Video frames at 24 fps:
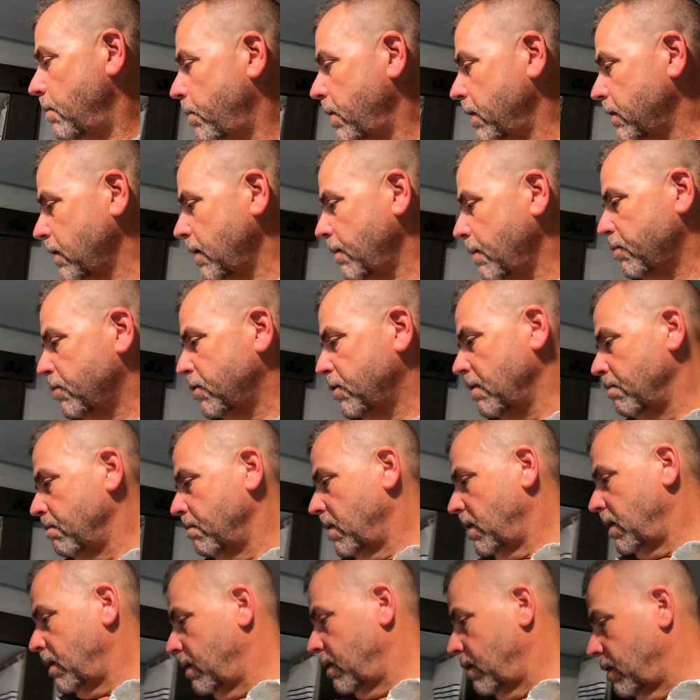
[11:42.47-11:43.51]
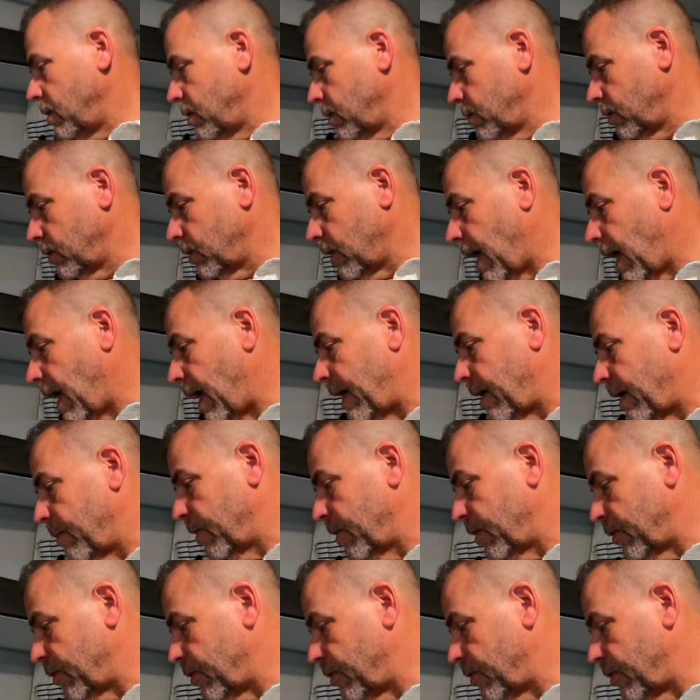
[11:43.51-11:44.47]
picked up some little ottomans.